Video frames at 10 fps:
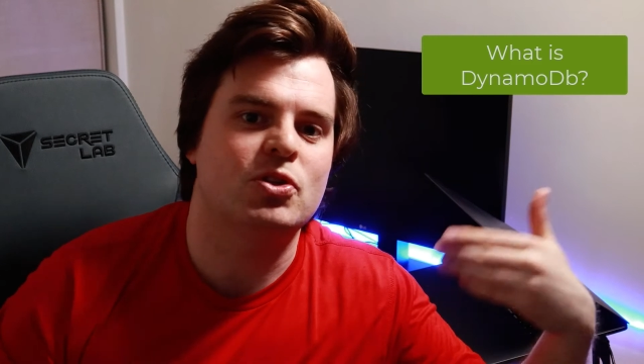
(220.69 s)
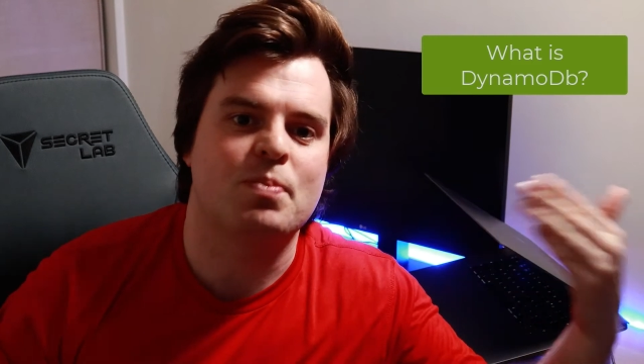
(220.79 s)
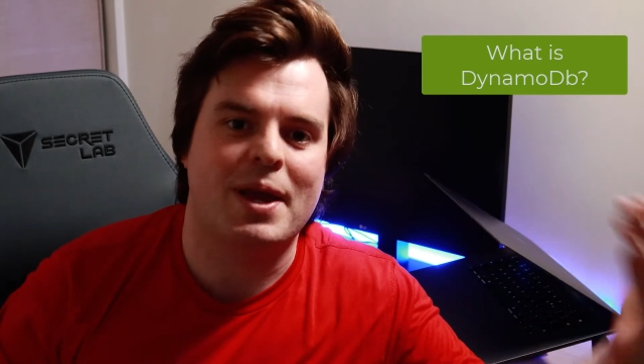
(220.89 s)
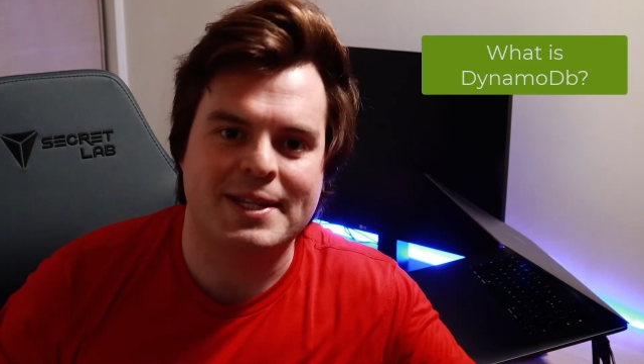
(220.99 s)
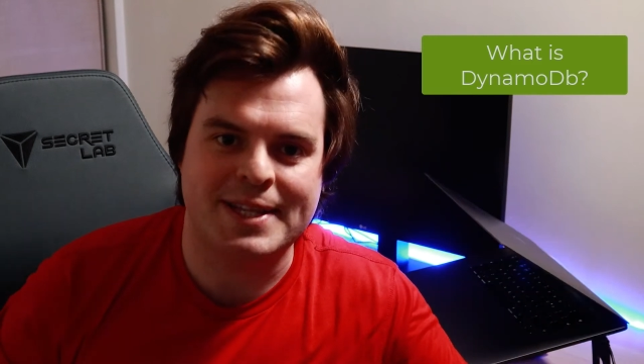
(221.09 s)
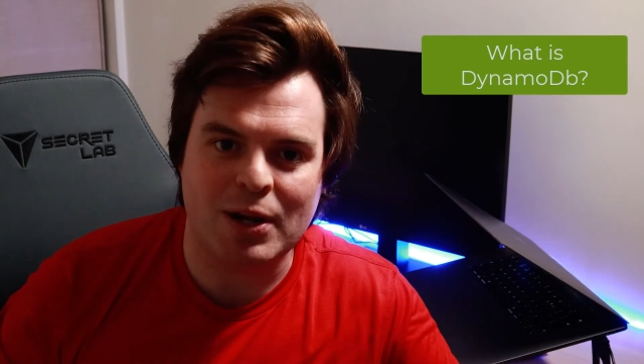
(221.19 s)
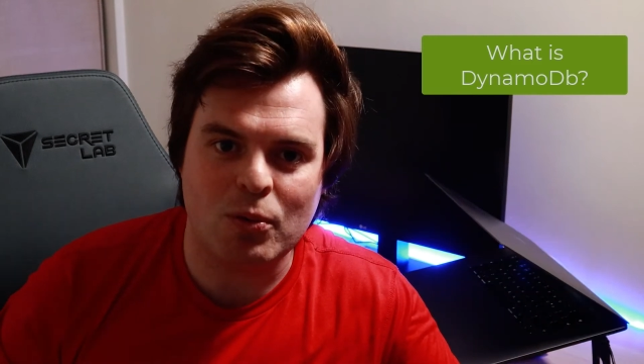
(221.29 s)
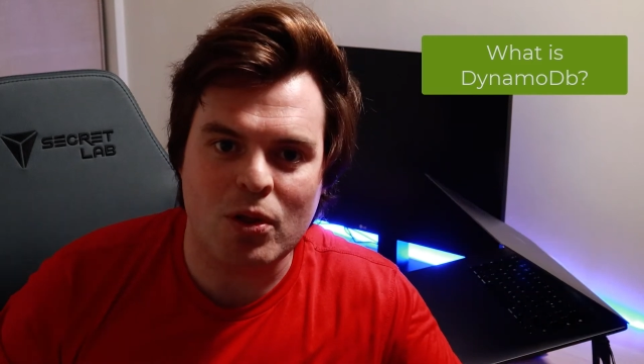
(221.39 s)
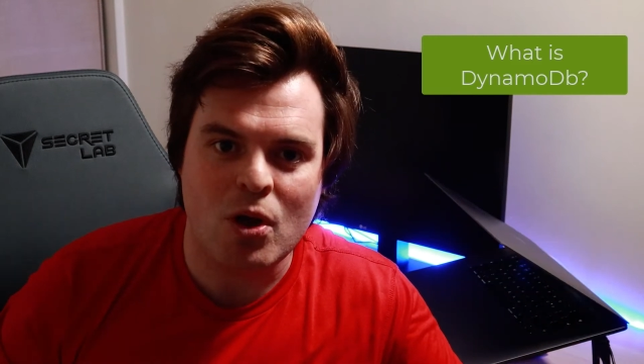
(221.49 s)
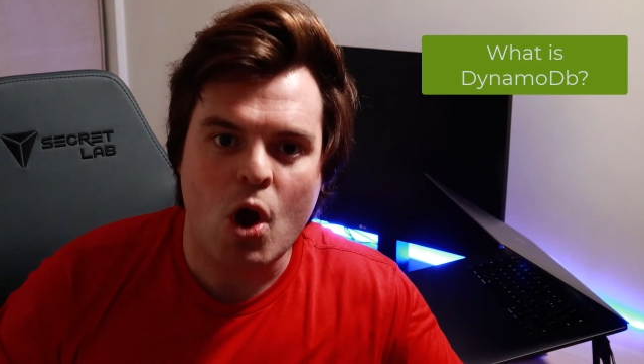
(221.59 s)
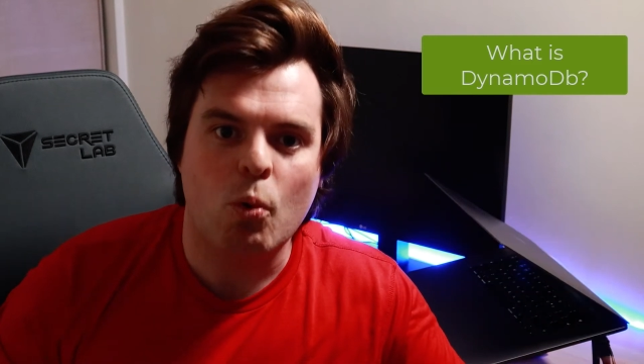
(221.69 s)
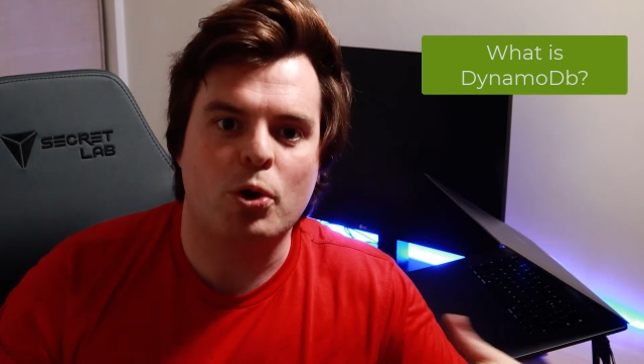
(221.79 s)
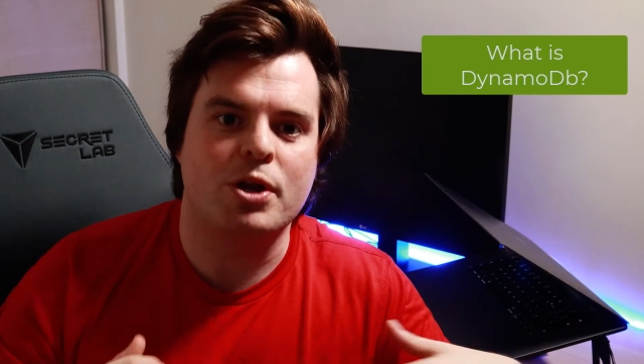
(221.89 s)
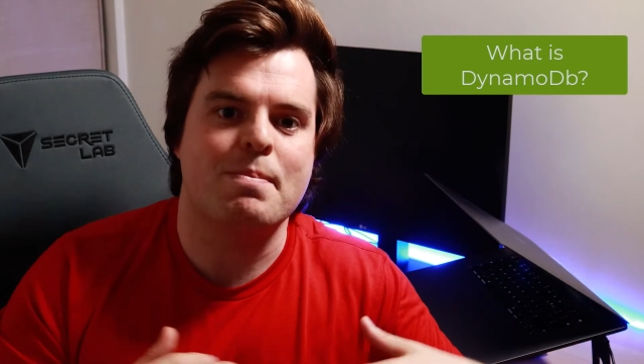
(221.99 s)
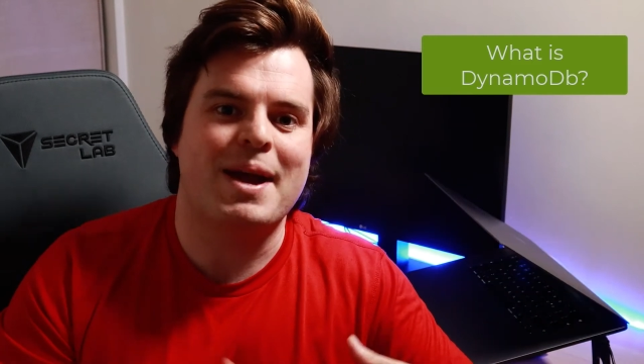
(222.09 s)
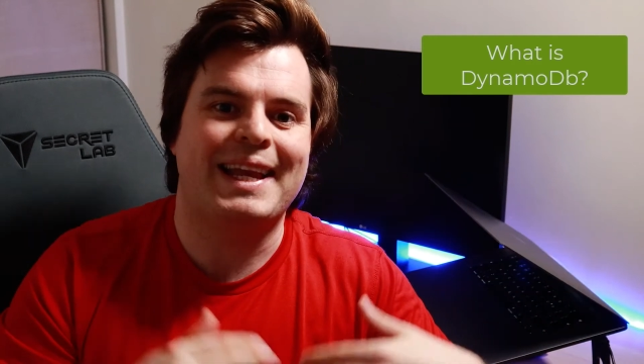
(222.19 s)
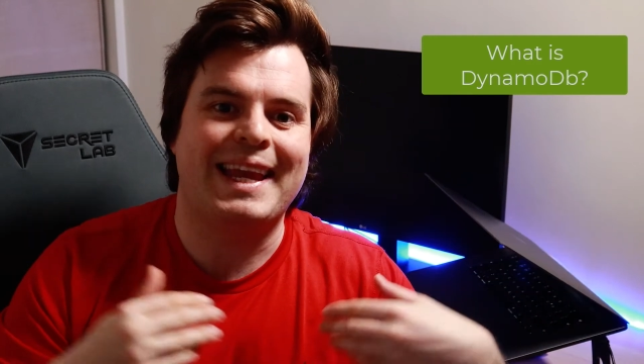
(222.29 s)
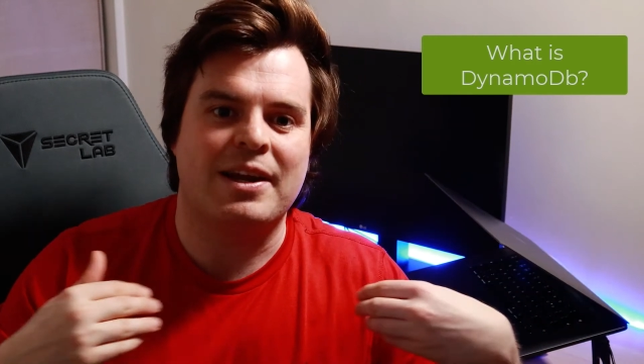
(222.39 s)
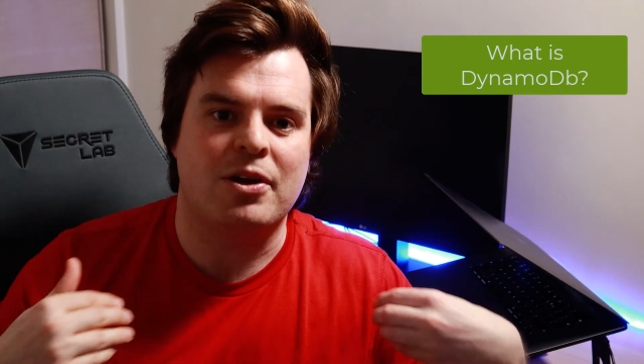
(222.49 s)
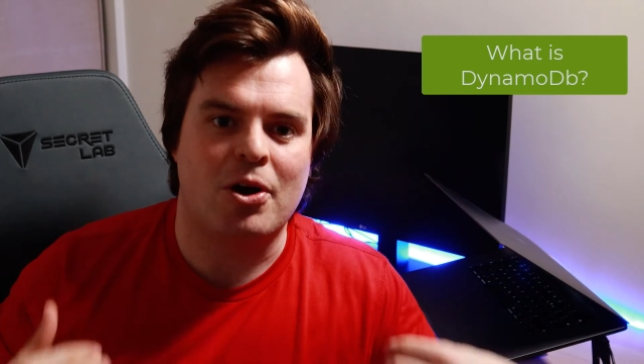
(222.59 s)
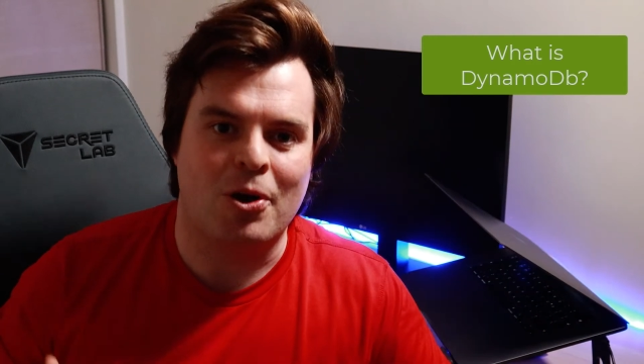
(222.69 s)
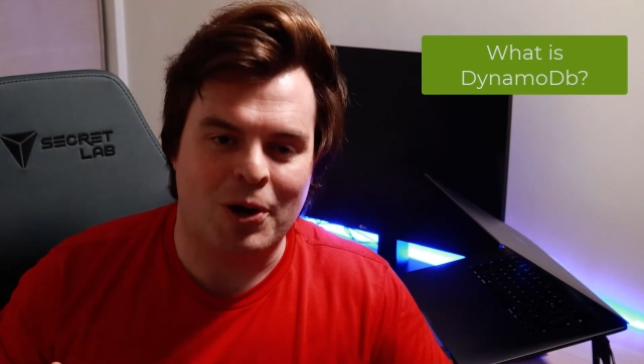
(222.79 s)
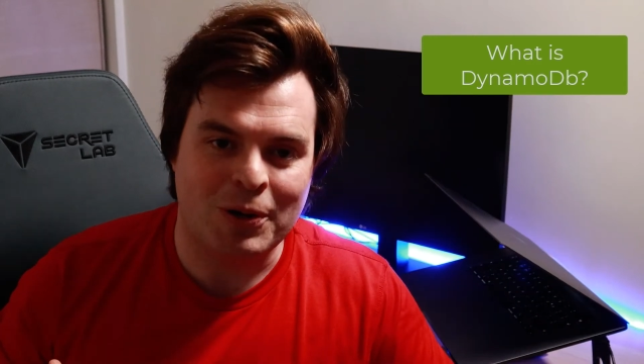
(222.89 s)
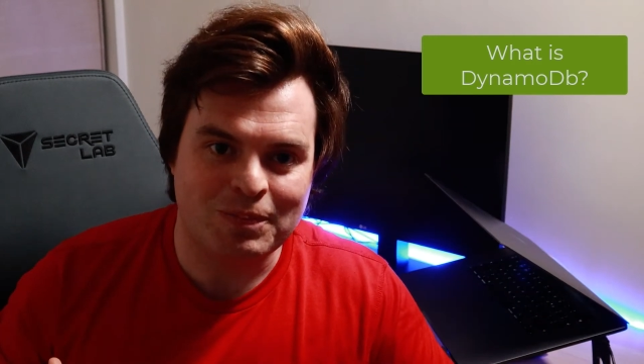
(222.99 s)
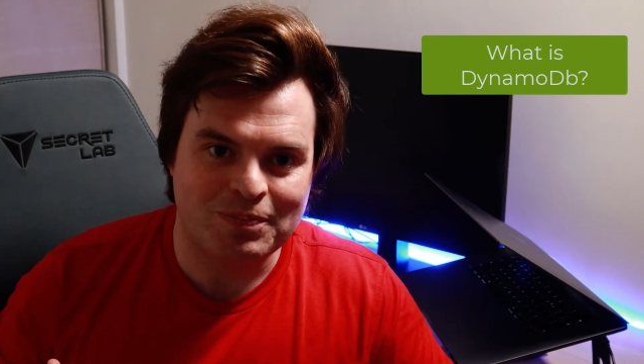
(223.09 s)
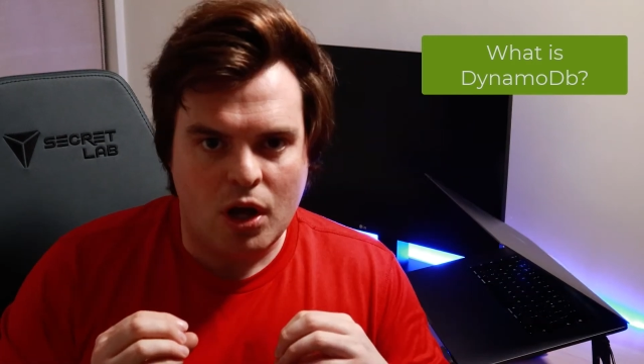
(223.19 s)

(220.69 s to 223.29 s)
as MySQL, where you might get an error.